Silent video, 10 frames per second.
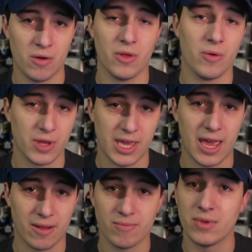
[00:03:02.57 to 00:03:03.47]
Although, they
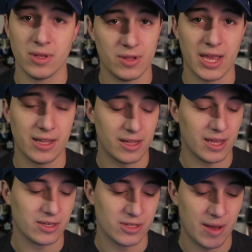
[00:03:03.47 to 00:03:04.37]
can't take that
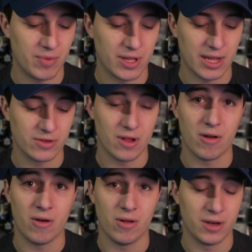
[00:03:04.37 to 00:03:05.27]
next step, but that's
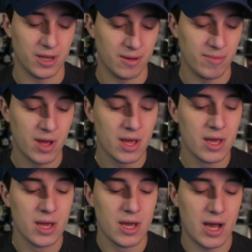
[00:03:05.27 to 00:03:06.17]
not all on him.
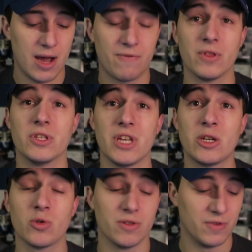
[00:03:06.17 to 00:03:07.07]
For the
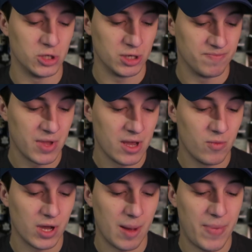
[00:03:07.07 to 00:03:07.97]
Central Division,
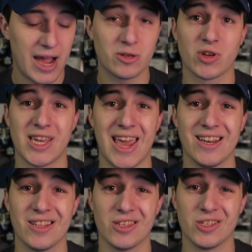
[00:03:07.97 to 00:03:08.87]
we got Patrick
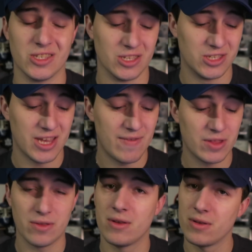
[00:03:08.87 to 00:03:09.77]
Kane, and this is his
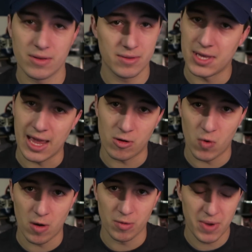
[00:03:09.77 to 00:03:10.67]
seventh. Can't go
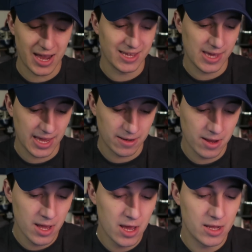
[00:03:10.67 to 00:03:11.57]
wrong with Patty
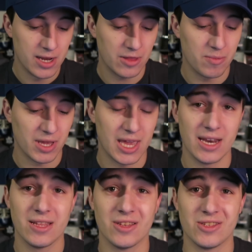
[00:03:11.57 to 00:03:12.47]
Kane. Nathan
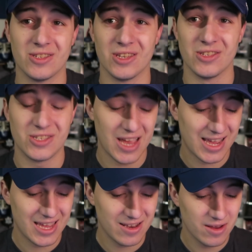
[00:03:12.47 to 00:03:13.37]
MacKinnon, this is his
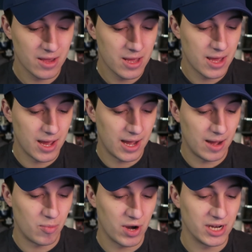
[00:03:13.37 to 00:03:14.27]
second.
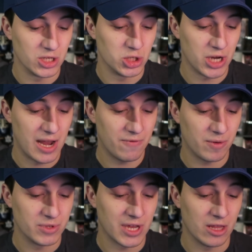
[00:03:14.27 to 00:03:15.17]
Braden Schenn
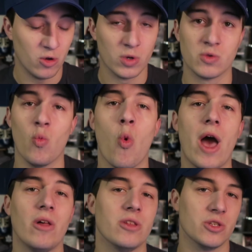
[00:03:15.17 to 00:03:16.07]
from St. Louis,
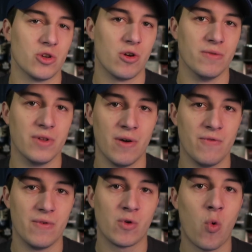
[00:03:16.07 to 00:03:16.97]
well-deserved,
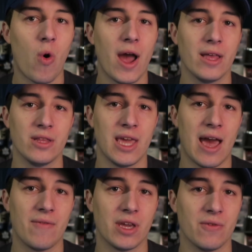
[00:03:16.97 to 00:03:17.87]
quietly
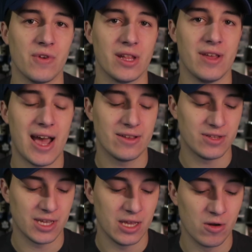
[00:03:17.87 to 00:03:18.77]
having a
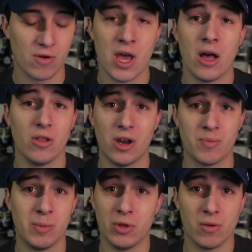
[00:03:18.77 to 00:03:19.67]
fantastic year. A lot
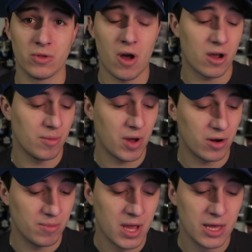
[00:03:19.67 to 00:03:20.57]
of people don't talk
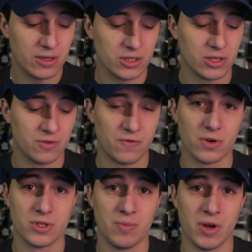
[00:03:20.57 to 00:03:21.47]
about him. This is his
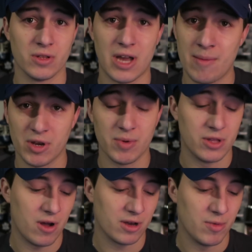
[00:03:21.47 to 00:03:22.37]
first appearance. I'm going to be
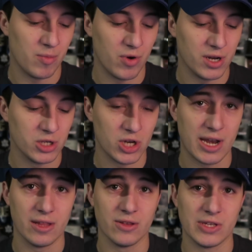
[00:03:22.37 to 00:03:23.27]
talking about Braden
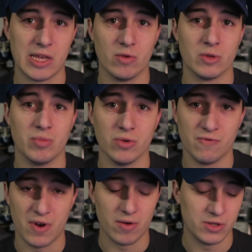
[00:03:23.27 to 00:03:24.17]
Schenn and the St. Louis
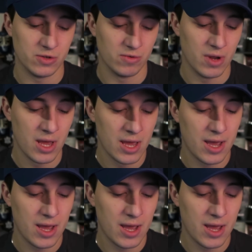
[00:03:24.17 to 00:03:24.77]
Blues very soon.